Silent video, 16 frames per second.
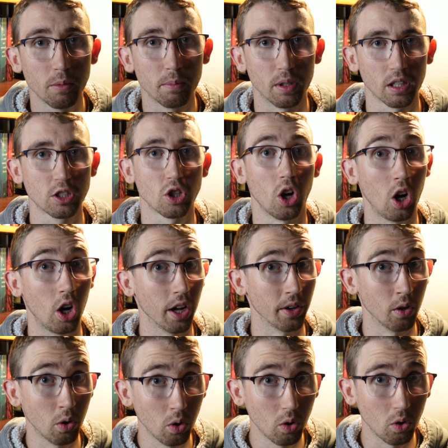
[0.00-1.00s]
books on
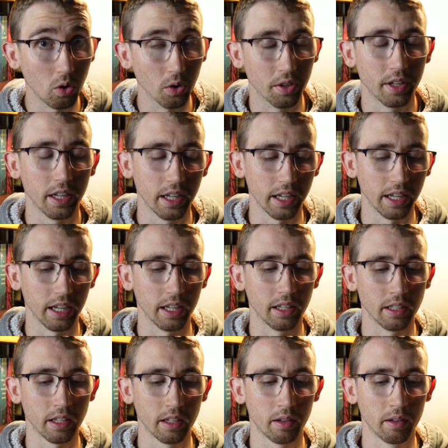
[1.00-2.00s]
hold,
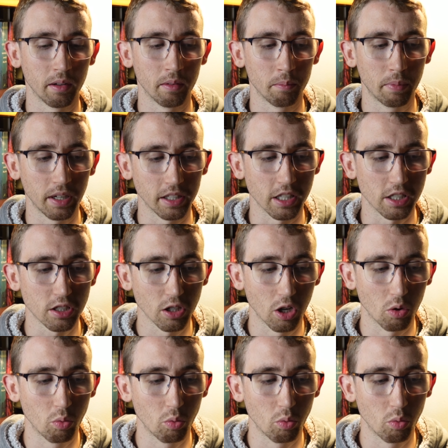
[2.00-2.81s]
and being a slow